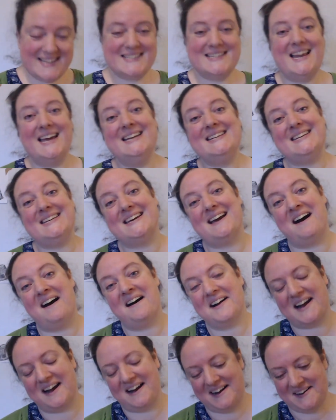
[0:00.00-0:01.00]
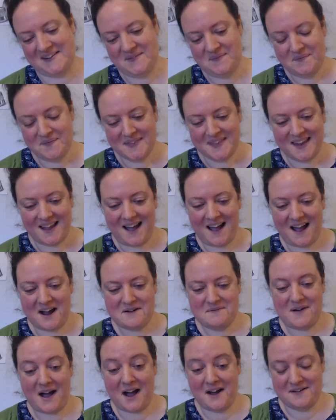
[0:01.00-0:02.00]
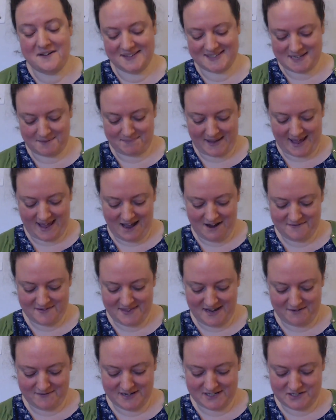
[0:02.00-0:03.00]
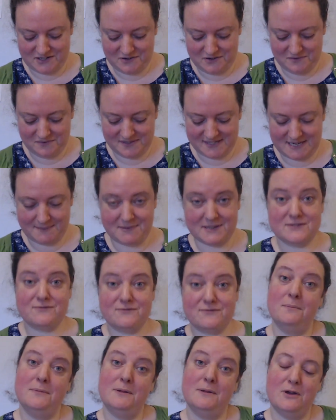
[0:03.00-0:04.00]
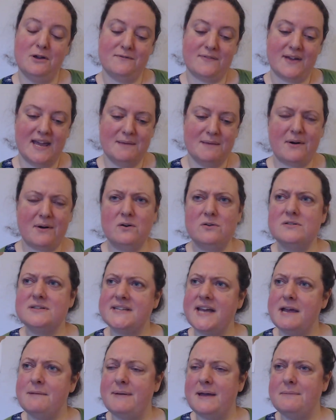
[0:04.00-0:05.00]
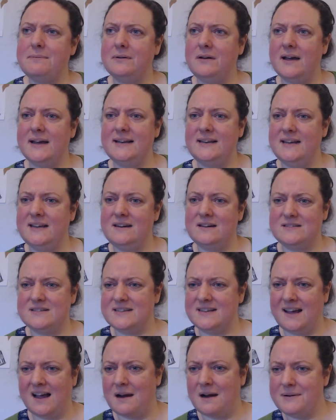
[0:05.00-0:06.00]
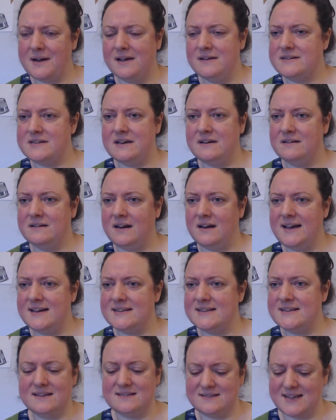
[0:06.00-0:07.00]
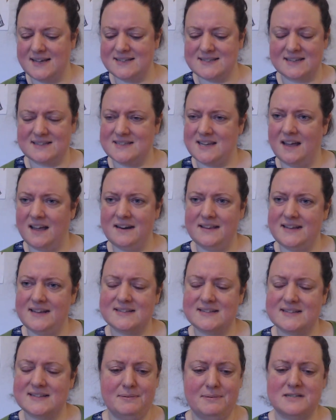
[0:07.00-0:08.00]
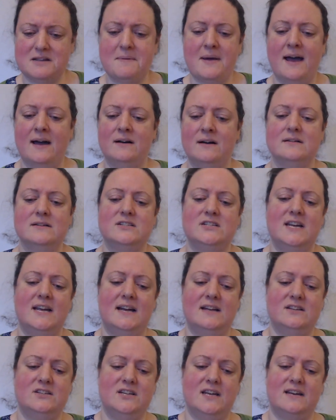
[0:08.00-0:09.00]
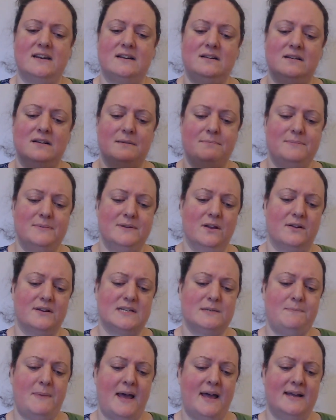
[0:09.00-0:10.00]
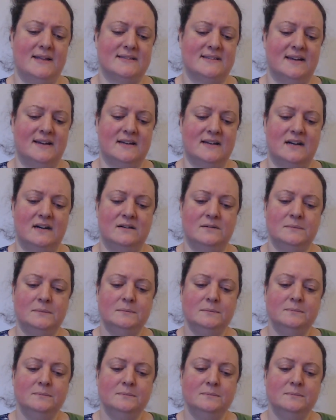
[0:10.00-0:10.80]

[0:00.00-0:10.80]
Lady Gaga owns a pair of the original slippers from the movie. But also people like Leonardo DiCaprio do. Like there's a ton of these slippers about. She had a lot of spares, that girl.